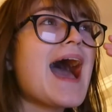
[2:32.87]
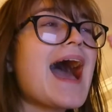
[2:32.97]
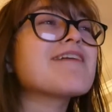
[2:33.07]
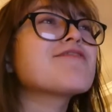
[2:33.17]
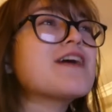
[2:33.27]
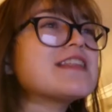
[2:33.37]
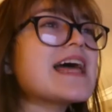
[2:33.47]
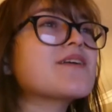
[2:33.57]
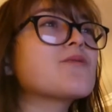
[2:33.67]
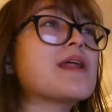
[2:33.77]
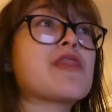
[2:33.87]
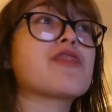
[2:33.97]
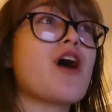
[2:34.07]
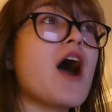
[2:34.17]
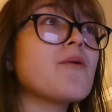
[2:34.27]
I feel like we
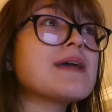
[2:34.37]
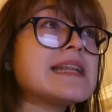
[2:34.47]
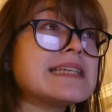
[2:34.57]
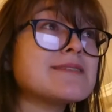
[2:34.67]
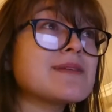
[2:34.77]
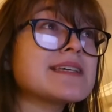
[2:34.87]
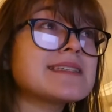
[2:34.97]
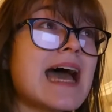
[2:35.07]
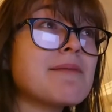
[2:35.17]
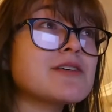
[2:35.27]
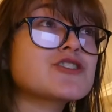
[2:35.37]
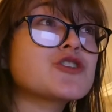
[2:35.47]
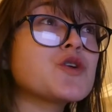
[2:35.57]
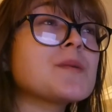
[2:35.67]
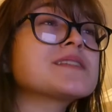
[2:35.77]
thought we established
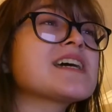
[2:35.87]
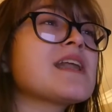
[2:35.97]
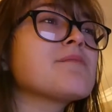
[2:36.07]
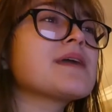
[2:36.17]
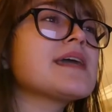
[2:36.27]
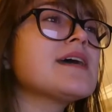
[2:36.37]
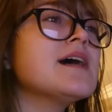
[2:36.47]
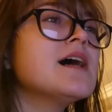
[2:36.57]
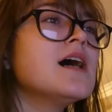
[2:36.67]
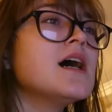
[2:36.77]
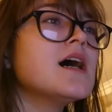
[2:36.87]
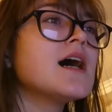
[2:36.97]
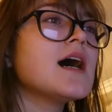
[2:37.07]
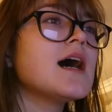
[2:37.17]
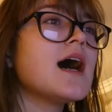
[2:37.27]
who he was gonna be,
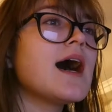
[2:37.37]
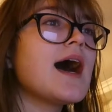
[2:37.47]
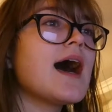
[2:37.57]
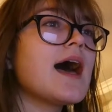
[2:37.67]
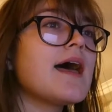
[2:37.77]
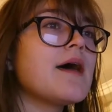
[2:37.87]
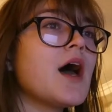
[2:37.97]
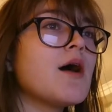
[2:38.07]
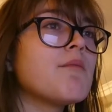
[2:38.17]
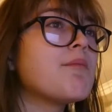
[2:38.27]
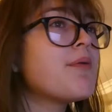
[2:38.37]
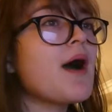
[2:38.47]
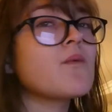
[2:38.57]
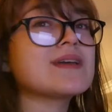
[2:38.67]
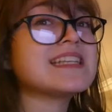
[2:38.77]

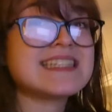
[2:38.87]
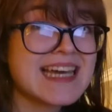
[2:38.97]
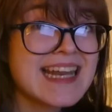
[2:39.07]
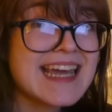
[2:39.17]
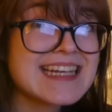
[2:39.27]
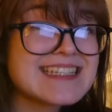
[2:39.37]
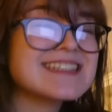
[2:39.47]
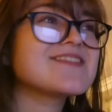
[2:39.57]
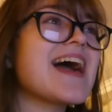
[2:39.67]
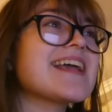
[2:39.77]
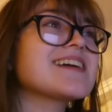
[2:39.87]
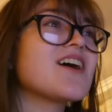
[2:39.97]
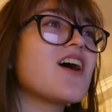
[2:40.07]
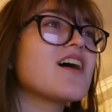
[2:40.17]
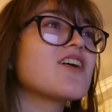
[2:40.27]
but we didn't. Like,
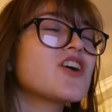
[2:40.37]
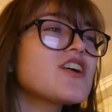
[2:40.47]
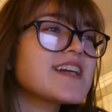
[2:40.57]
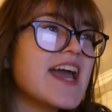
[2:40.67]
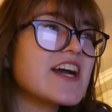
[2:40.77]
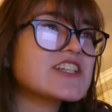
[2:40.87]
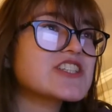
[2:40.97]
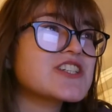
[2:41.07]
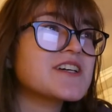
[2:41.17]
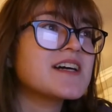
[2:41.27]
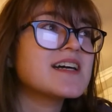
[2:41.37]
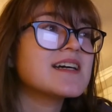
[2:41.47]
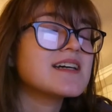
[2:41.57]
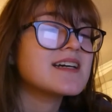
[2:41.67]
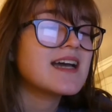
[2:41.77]
her character
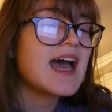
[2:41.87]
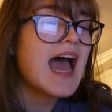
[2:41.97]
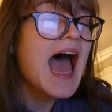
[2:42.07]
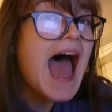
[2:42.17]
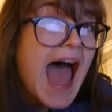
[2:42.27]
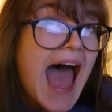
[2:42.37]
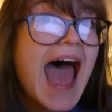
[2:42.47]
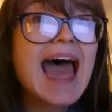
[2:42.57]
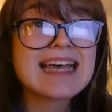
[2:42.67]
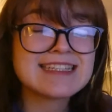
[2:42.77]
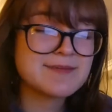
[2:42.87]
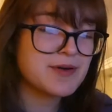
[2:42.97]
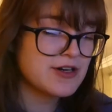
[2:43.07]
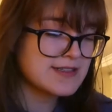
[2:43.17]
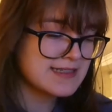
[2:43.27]
has a
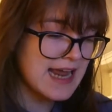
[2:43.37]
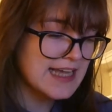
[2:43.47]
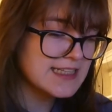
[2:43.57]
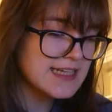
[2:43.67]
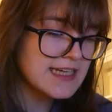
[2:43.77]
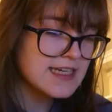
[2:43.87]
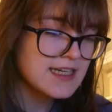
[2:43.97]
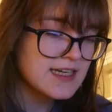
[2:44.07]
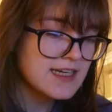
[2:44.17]
personality.